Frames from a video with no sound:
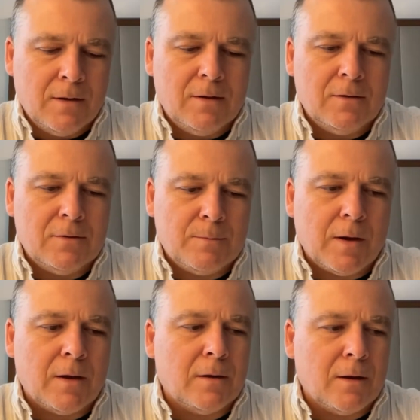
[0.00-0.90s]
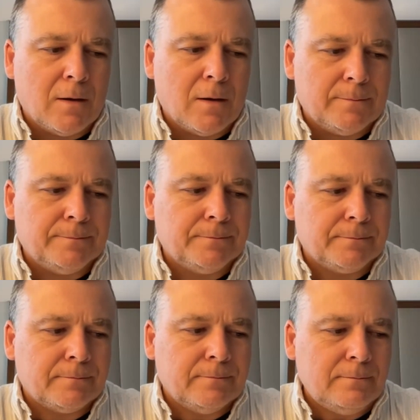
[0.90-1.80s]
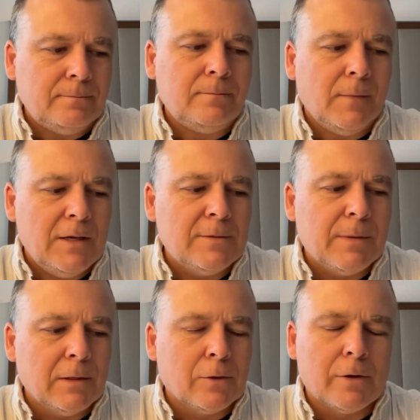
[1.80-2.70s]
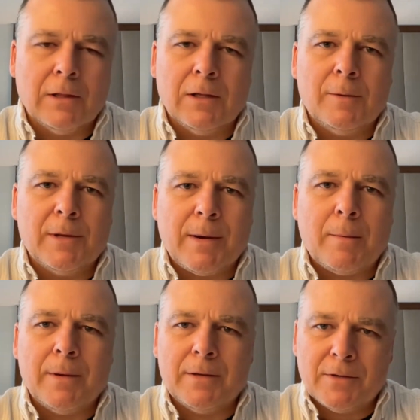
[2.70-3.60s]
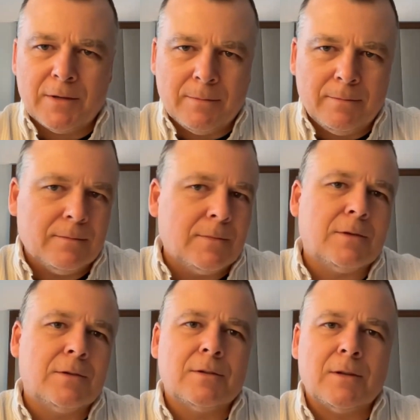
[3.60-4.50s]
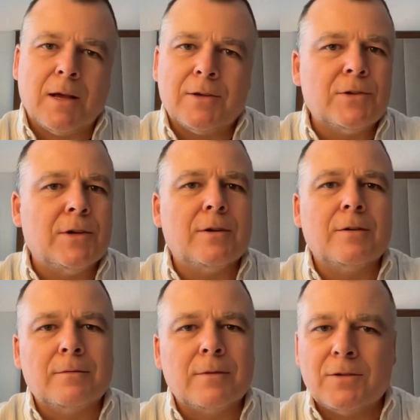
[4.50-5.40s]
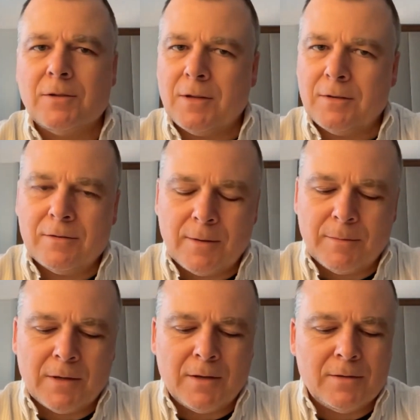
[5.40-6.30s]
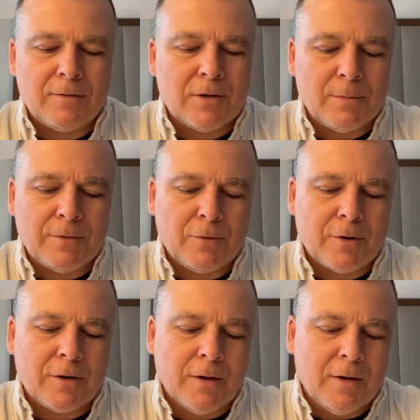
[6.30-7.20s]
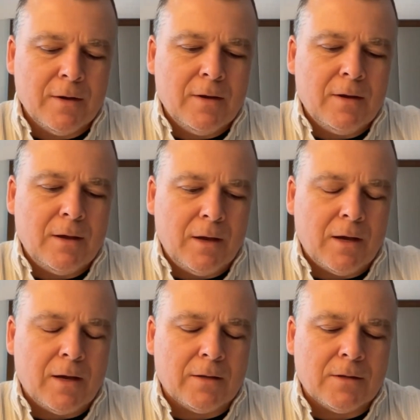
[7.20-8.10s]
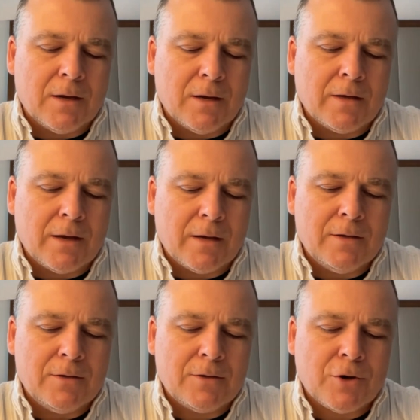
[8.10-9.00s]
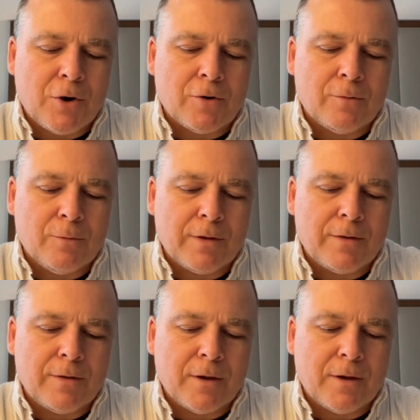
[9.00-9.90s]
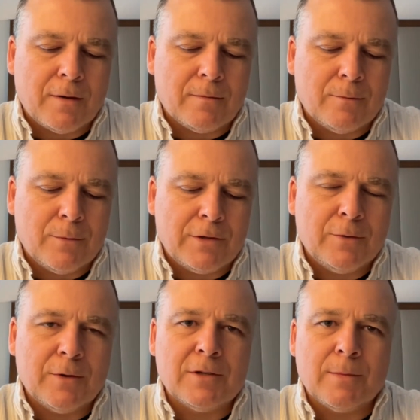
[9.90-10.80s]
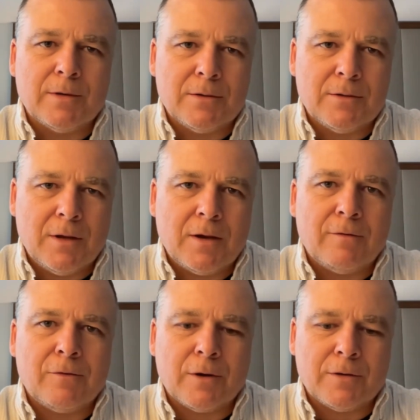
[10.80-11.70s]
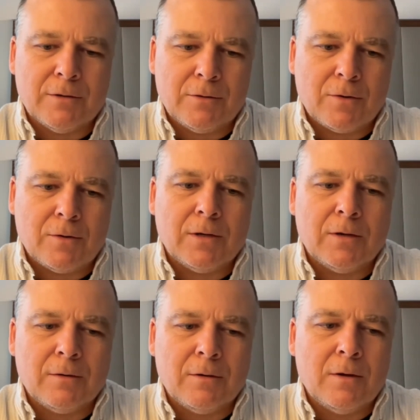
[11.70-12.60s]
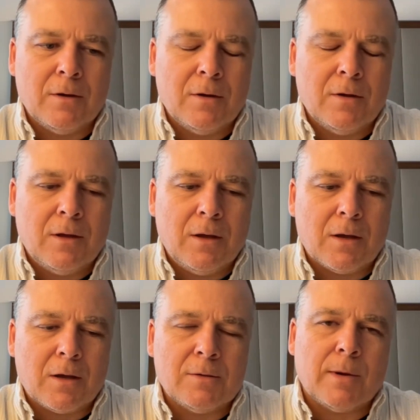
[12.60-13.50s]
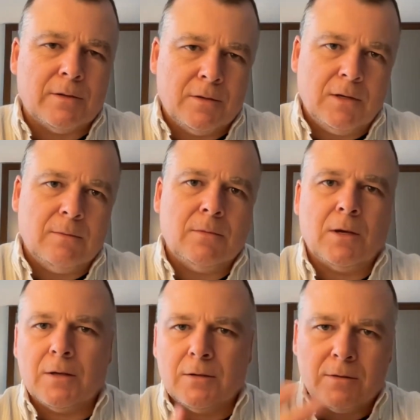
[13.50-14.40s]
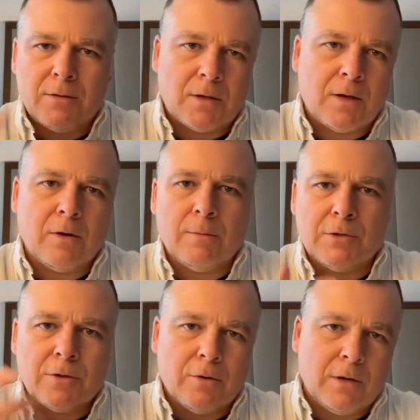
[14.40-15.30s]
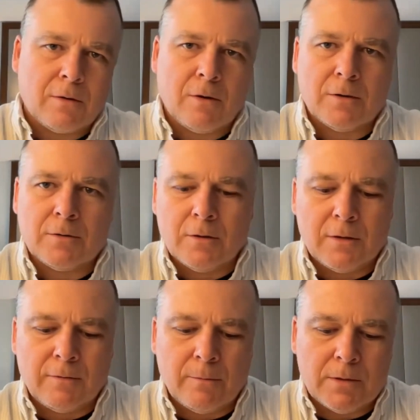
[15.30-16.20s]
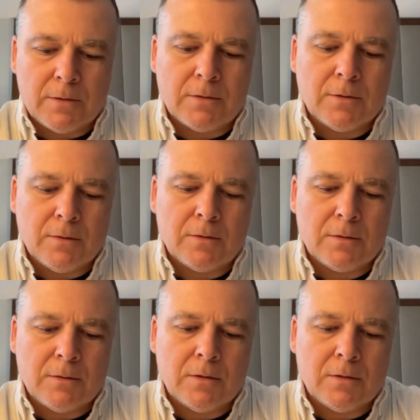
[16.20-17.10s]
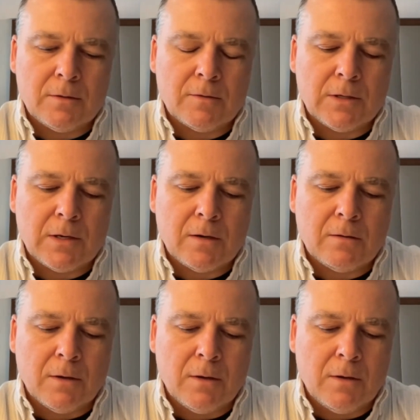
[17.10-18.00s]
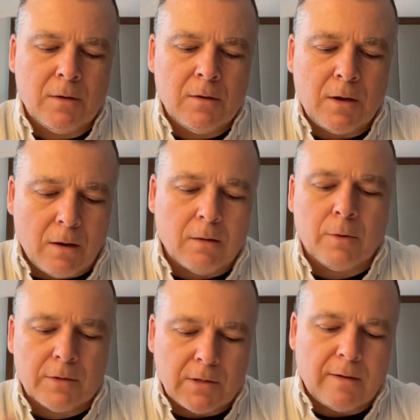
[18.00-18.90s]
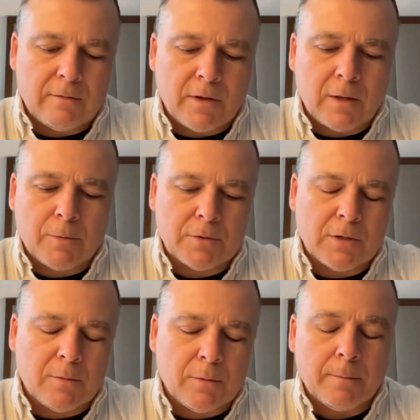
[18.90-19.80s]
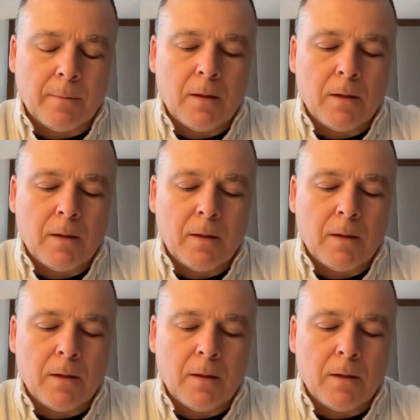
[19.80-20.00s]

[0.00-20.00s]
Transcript: He's been learning a little bit about BSIM this last year. That's not something he's never done before. And yeah, he's chartered with doing some SSDF for us internally. Because my team does security and maturity across all the different business units in ServiceNow, all the ones that have developers anyway.